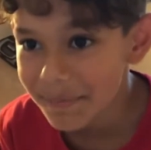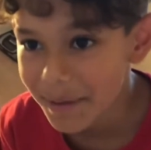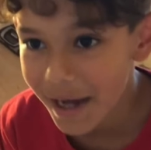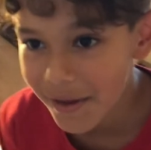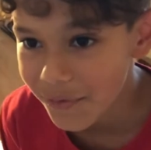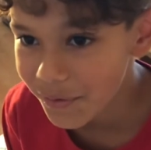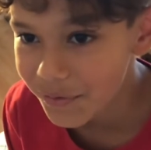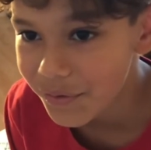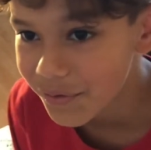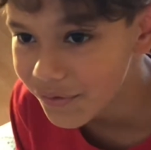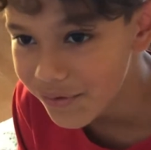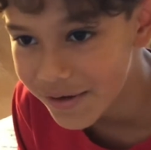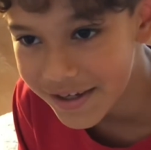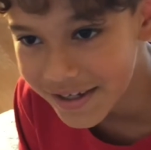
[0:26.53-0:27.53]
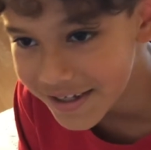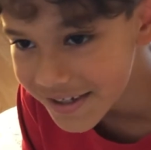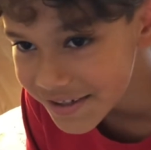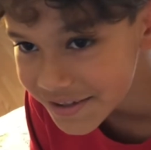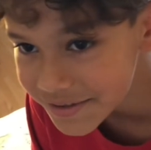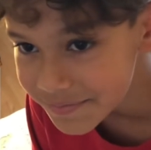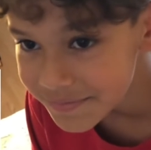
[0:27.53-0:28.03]
I don't know who he
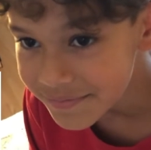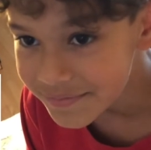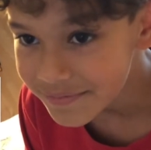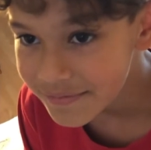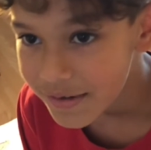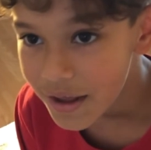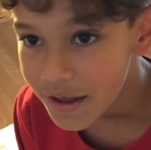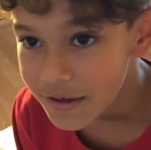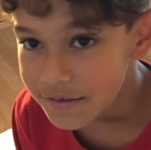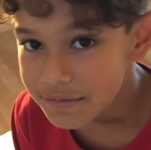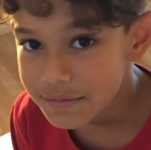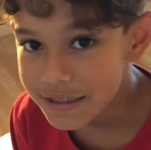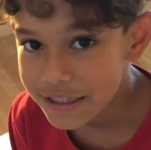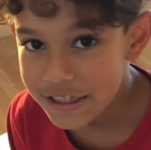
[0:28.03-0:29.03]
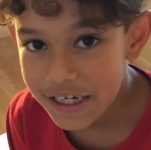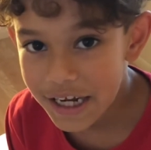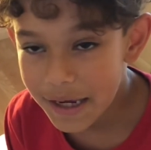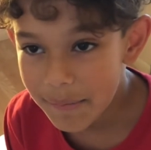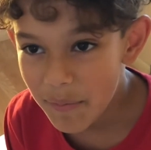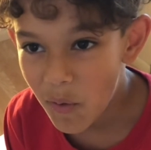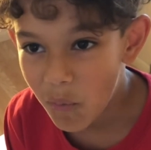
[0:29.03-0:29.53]
is. But today
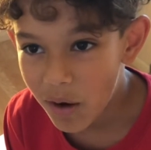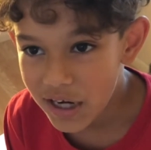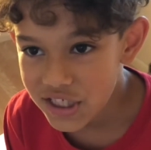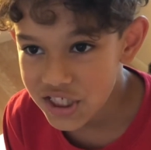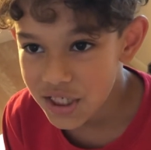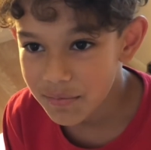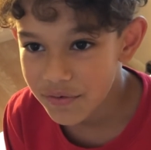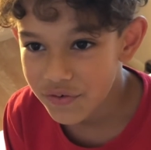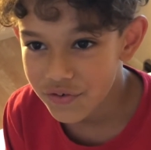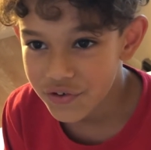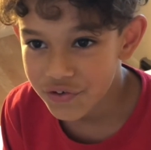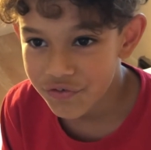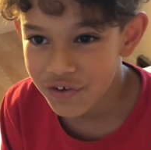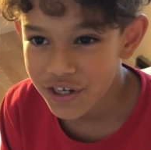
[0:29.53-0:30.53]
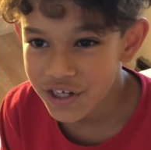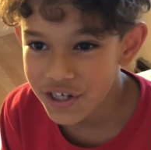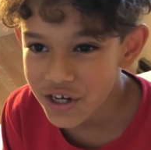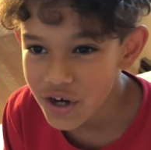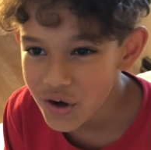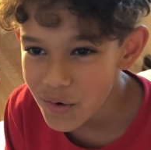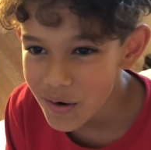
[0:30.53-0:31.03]
I'm gonna watch some of his video.
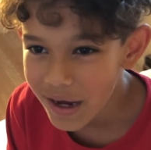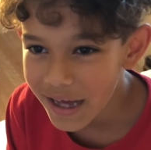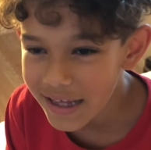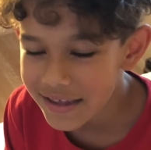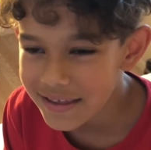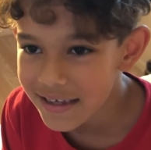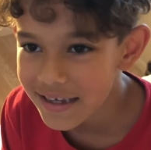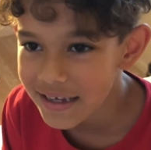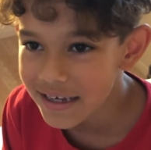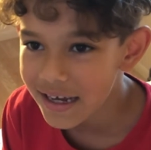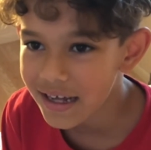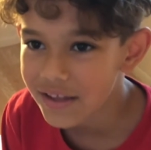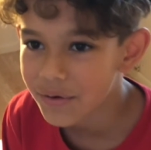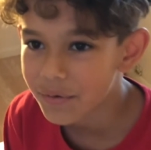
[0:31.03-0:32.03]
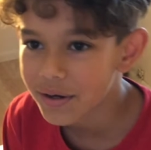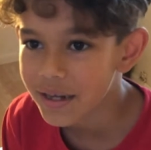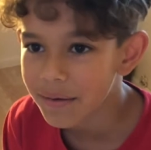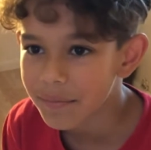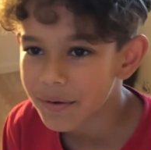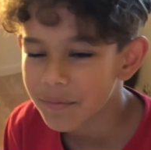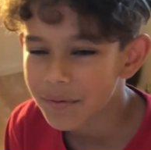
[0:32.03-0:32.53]
I think the one I'm
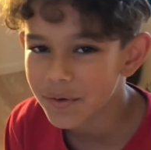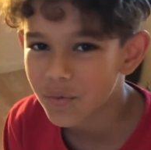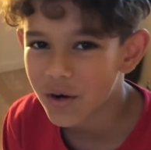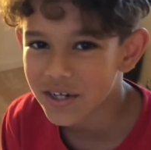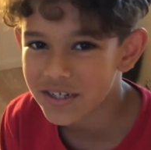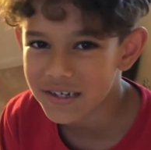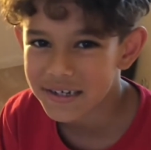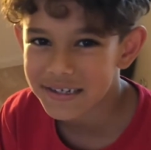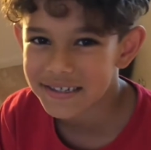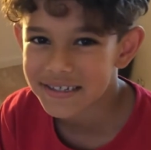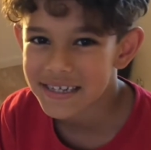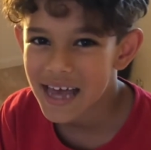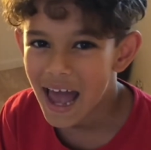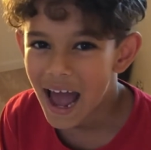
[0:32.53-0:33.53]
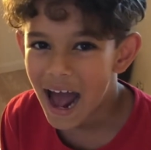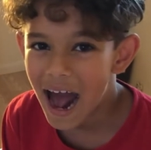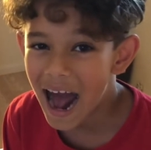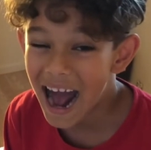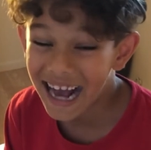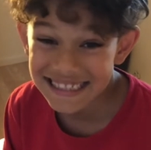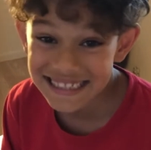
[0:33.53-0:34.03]
gonna be watching is
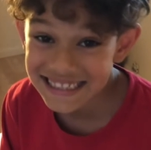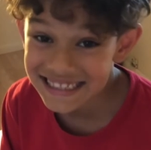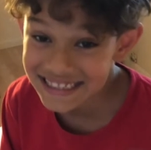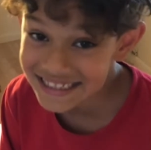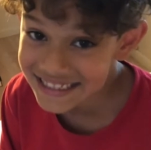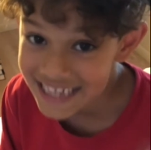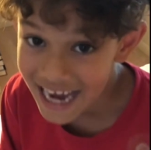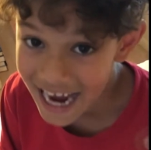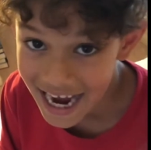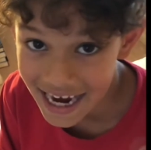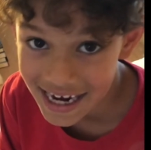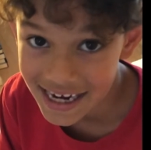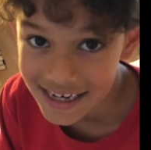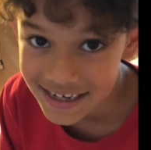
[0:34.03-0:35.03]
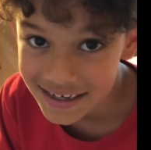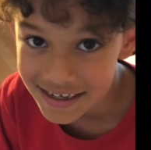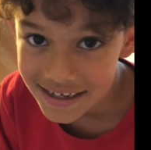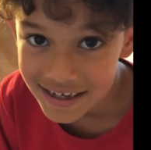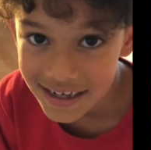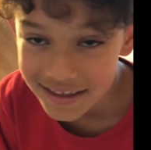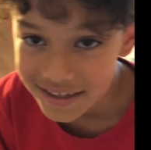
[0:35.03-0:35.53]
Ice Ta.
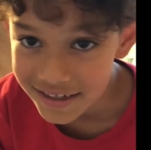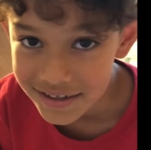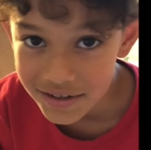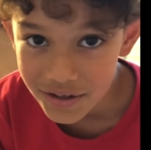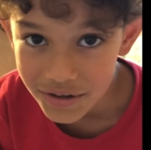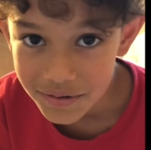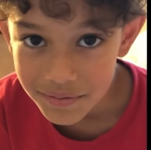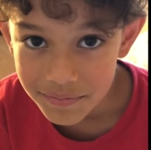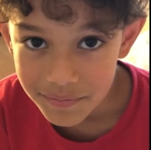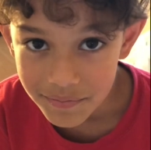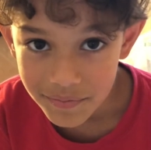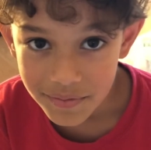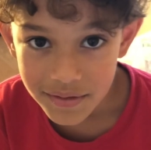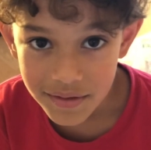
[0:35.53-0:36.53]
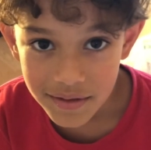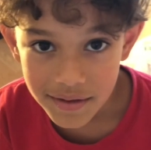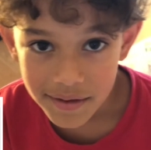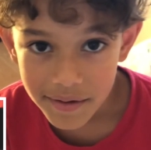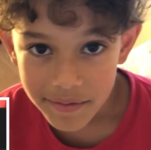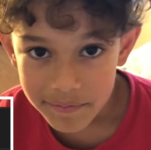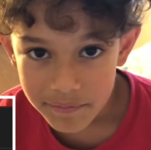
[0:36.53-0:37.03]
I think so. It sounds like something you
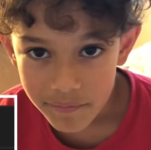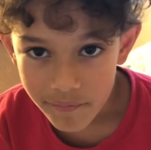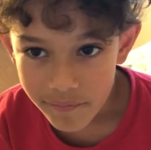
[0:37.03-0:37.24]
would say.